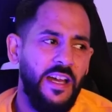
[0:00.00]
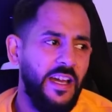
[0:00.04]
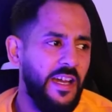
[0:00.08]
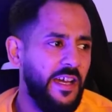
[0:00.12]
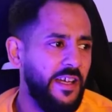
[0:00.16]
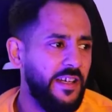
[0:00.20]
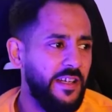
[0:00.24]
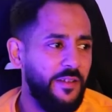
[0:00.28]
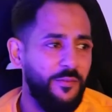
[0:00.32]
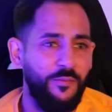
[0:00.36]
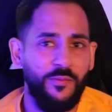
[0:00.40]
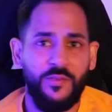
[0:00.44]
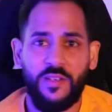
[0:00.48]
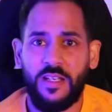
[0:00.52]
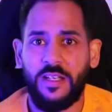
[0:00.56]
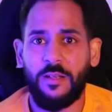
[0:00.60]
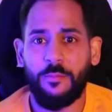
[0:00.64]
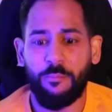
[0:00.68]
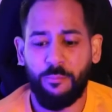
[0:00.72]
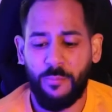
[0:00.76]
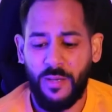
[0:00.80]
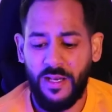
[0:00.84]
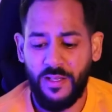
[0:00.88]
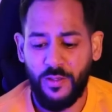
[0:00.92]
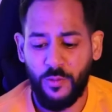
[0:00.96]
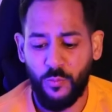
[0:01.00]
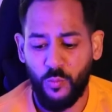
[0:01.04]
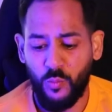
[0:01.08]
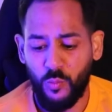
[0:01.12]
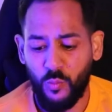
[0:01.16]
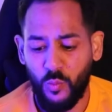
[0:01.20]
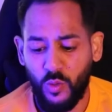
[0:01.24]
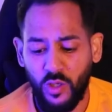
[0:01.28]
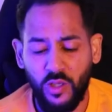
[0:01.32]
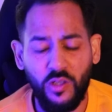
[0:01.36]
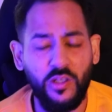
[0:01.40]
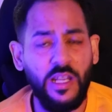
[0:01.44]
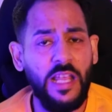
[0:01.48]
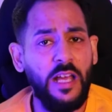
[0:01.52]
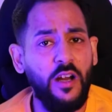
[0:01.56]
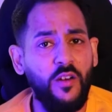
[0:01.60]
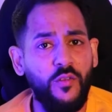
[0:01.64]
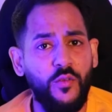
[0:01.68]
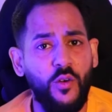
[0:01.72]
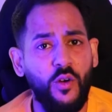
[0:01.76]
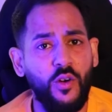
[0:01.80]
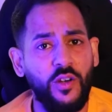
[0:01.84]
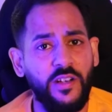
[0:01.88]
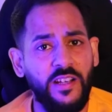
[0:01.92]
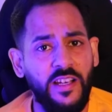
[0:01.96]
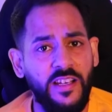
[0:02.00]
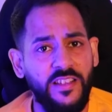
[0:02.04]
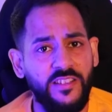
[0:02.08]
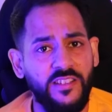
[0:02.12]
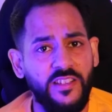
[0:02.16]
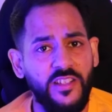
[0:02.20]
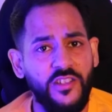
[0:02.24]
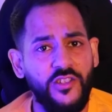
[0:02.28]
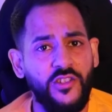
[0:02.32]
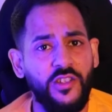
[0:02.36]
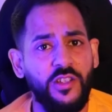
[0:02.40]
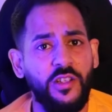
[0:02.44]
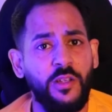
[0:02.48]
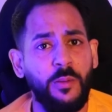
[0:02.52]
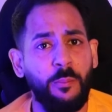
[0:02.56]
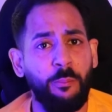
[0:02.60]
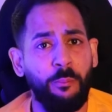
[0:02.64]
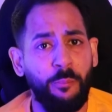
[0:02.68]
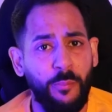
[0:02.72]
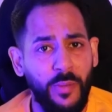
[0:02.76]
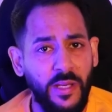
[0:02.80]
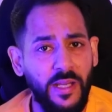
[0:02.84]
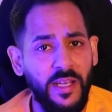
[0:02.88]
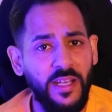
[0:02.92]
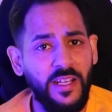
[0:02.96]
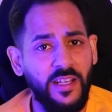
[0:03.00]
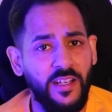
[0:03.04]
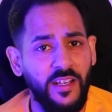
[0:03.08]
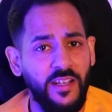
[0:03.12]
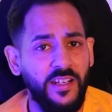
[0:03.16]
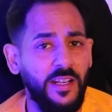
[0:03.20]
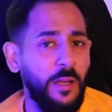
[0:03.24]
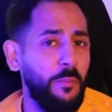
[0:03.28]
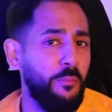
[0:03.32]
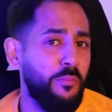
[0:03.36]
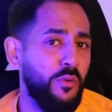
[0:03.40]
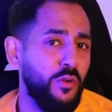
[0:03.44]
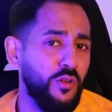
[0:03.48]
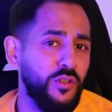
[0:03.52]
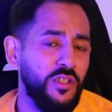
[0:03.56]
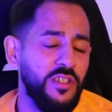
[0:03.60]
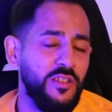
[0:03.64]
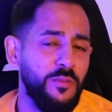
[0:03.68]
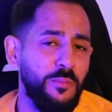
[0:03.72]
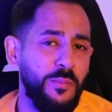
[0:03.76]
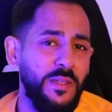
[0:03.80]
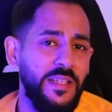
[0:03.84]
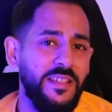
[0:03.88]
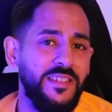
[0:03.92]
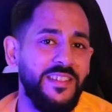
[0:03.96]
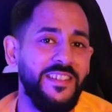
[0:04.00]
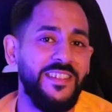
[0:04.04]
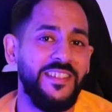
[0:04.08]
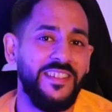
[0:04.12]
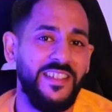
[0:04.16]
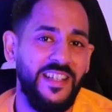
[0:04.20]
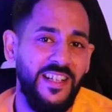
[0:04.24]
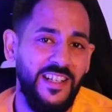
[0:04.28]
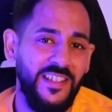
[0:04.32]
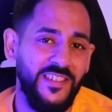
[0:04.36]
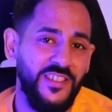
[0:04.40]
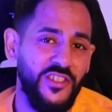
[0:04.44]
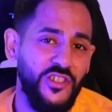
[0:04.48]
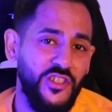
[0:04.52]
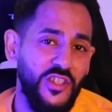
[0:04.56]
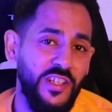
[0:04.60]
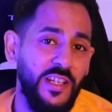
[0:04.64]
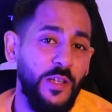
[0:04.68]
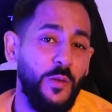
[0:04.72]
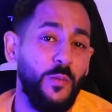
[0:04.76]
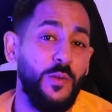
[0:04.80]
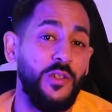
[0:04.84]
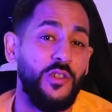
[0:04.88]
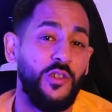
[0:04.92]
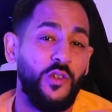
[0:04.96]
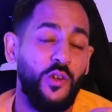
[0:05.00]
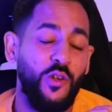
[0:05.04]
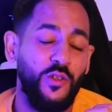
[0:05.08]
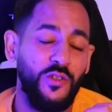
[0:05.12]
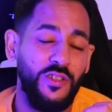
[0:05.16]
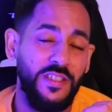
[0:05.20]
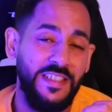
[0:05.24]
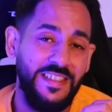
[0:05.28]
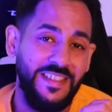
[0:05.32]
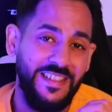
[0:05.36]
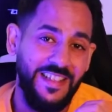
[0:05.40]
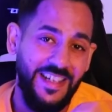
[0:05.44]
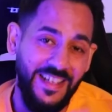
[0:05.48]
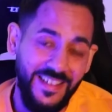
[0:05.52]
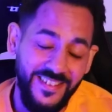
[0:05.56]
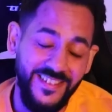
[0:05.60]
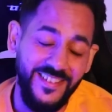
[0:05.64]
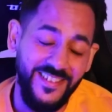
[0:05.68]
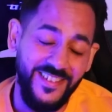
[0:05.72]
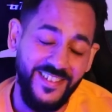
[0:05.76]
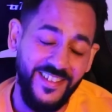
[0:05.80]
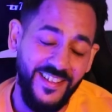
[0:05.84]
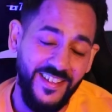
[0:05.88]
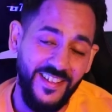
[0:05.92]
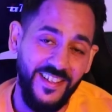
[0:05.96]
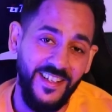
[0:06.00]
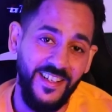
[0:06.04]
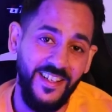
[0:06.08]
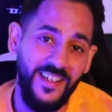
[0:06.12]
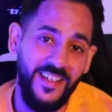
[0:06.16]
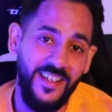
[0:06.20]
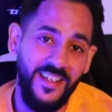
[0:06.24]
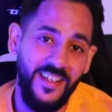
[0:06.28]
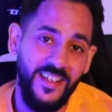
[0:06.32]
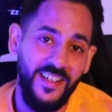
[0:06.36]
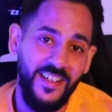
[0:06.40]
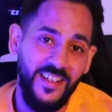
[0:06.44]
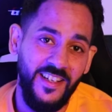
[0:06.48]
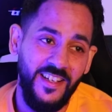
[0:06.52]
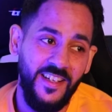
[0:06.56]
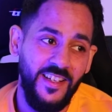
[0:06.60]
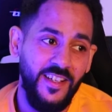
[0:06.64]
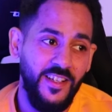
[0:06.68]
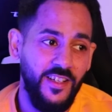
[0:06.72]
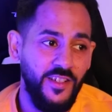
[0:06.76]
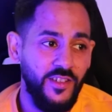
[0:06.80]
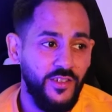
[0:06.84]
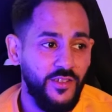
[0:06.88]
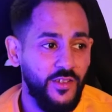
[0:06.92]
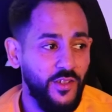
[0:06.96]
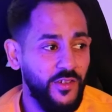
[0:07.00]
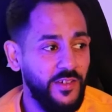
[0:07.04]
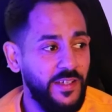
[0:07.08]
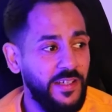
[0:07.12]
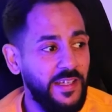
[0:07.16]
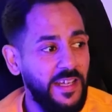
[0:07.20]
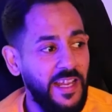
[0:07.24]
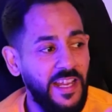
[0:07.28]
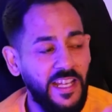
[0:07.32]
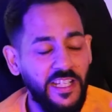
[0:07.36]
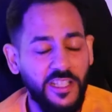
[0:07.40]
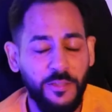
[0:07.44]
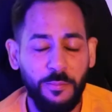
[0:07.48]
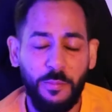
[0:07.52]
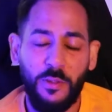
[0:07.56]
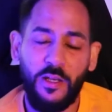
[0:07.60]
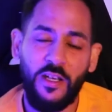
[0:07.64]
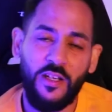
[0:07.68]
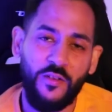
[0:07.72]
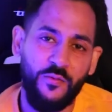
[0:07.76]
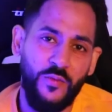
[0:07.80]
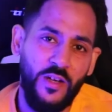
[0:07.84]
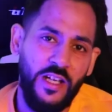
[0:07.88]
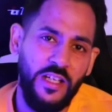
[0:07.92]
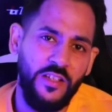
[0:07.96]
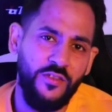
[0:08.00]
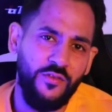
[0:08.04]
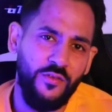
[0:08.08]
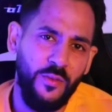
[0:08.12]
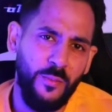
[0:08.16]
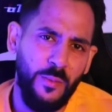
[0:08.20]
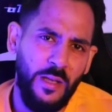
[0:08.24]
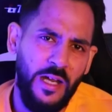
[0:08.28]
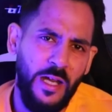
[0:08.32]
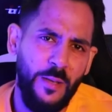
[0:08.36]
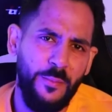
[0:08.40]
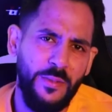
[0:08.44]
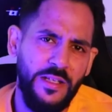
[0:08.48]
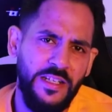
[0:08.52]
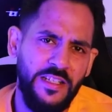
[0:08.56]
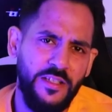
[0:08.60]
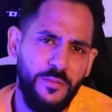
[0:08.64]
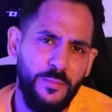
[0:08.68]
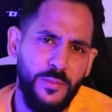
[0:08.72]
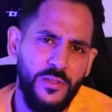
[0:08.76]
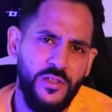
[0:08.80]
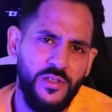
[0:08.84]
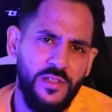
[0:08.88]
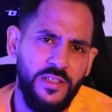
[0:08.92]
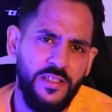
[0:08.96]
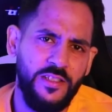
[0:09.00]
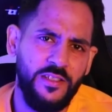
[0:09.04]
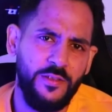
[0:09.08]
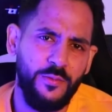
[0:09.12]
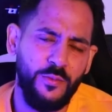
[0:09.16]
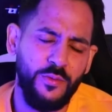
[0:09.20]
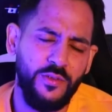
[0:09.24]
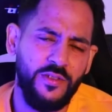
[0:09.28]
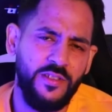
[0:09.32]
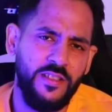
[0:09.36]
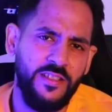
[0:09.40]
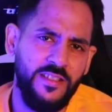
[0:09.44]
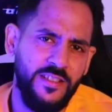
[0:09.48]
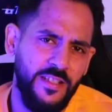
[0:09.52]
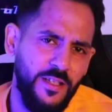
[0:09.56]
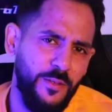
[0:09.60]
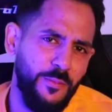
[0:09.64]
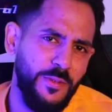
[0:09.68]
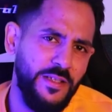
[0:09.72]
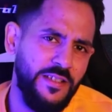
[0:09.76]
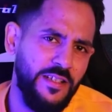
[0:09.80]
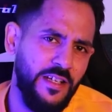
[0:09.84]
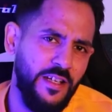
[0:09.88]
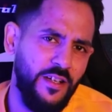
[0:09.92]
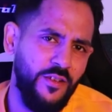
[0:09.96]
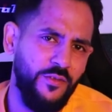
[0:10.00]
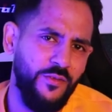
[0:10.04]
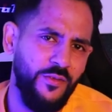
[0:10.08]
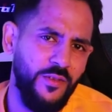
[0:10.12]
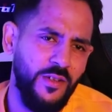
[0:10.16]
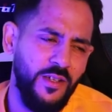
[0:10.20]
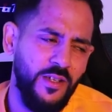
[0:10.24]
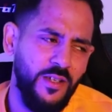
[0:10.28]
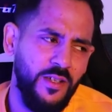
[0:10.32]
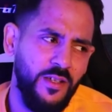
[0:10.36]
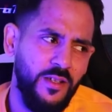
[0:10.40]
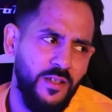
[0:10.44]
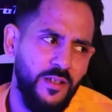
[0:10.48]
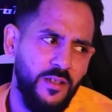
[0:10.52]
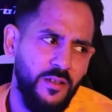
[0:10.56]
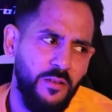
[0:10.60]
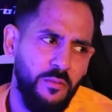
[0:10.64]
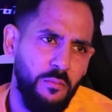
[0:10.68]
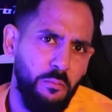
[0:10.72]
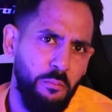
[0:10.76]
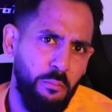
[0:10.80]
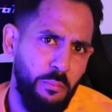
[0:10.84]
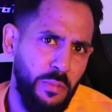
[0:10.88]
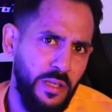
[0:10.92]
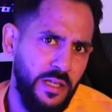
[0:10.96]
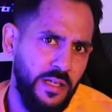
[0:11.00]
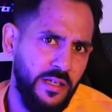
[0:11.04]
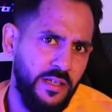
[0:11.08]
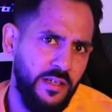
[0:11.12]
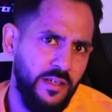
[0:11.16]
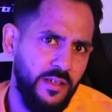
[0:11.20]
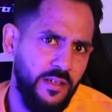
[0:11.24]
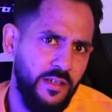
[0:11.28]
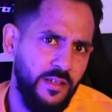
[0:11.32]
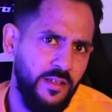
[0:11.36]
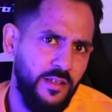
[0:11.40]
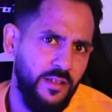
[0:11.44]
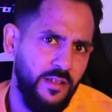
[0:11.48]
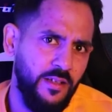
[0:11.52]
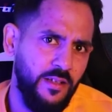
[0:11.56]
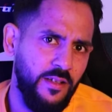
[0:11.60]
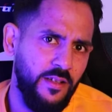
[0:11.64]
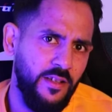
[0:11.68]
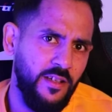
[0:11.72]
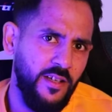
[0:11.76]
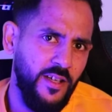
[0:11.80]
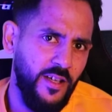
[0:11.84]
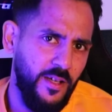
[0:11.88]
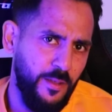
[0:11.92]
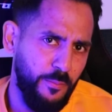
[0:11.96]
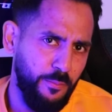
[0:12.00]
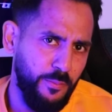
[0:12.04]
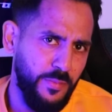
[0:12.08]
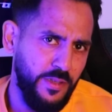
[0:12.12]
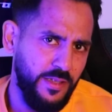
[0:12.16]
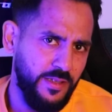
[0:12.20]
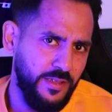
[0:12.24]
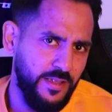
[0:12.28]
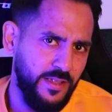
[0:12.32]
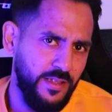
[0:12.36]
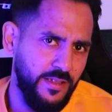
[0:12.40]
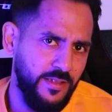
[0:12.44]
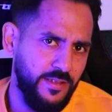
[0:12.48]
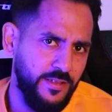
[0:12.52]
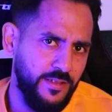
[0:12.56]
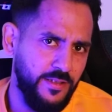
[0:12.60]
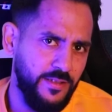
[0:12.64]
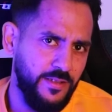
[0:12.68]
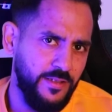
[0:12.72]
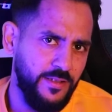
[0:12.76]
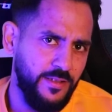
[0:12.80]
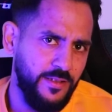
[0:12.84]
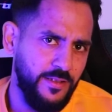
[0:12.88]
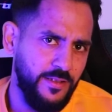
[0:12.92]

And I'm, by the World Health Organization, bacon and processed meats is carcinogenic, which causes cancer. So the expert advice from an IBD specialist was to tell me to have bacon and biscuits.